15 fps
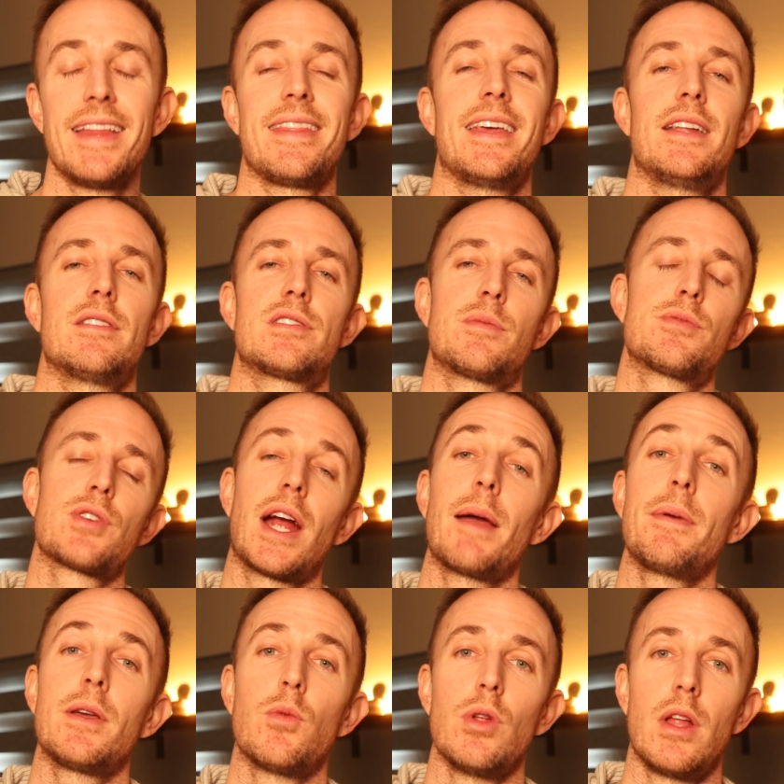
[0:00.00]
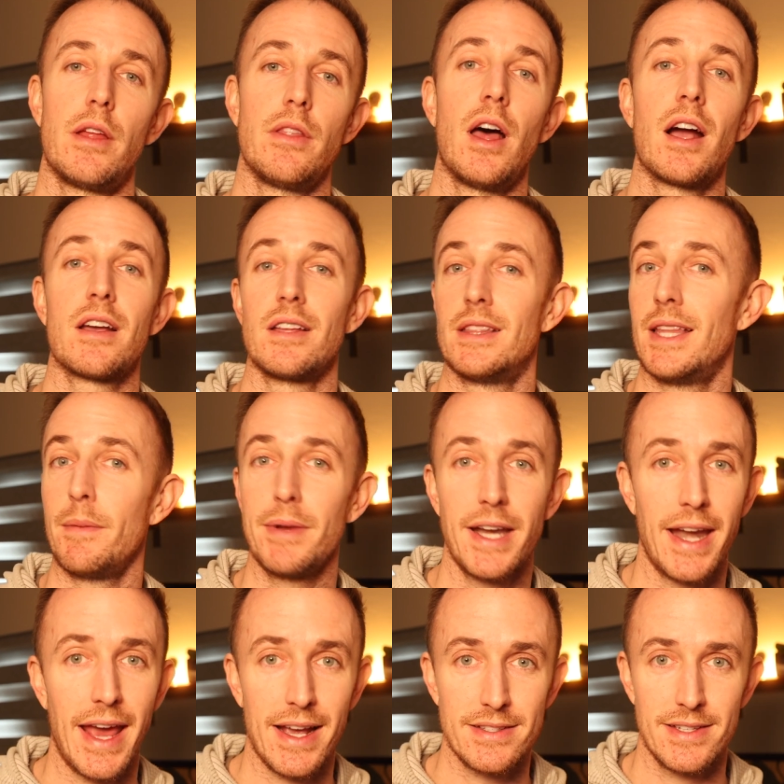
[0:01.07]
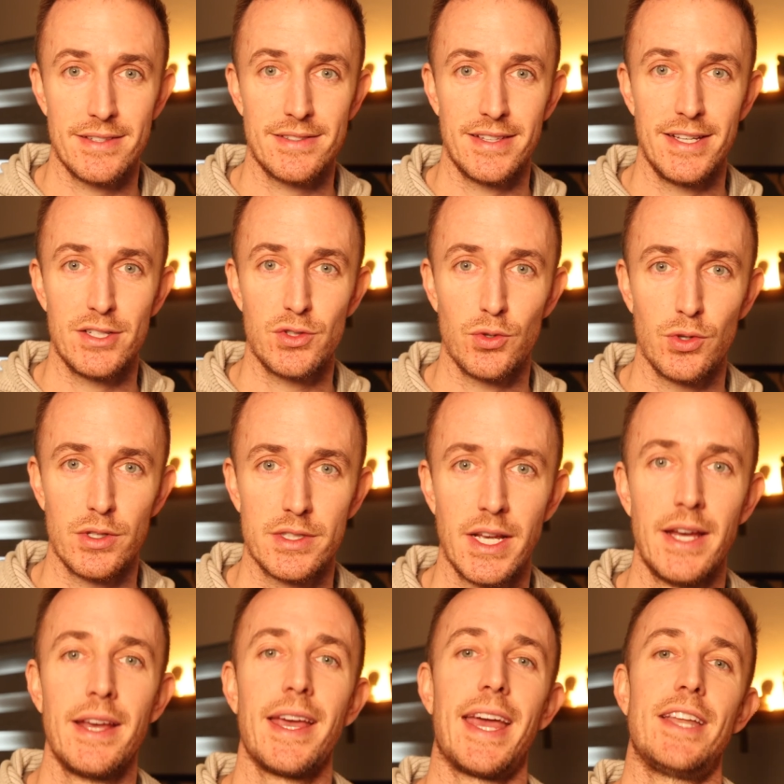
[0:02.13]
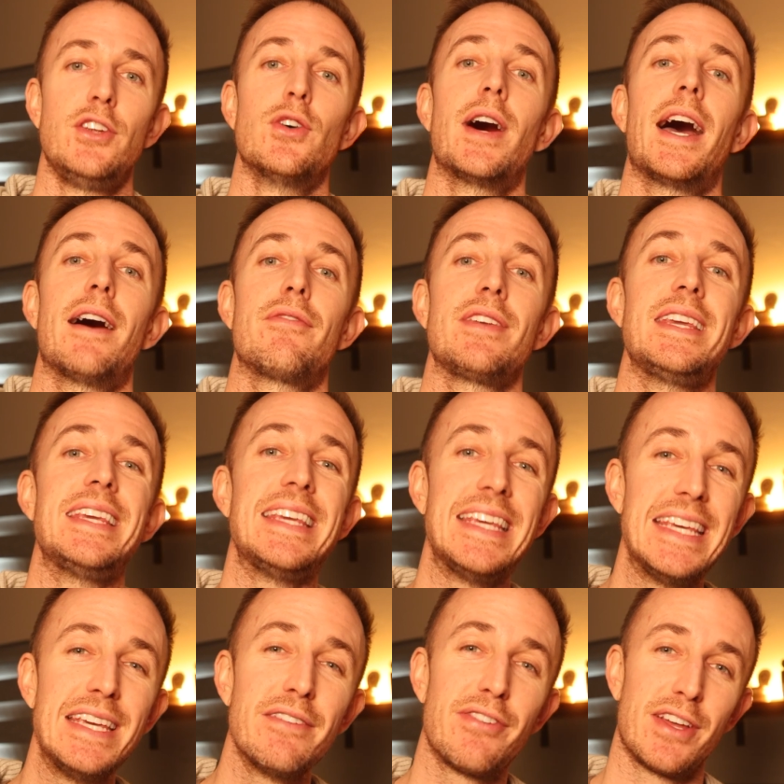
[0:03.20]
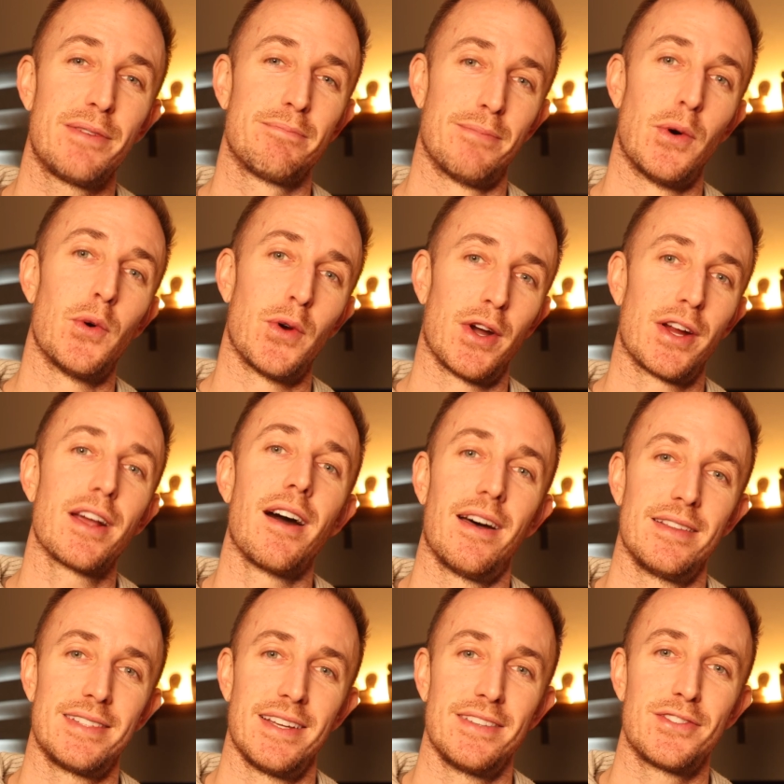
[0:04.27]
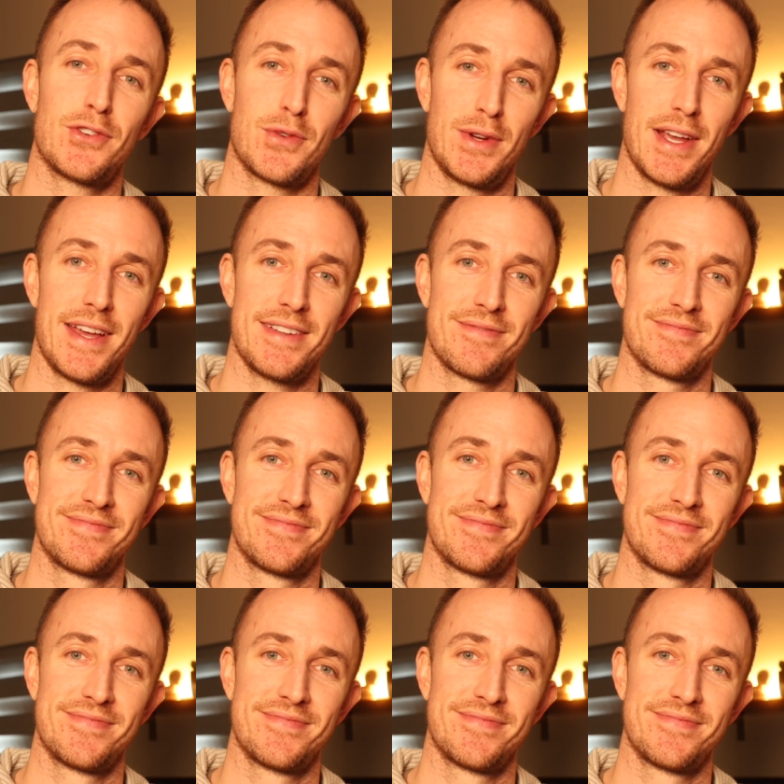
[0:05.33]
then subscribing will unlock unlimited access to these tools and you'll have even more content to create.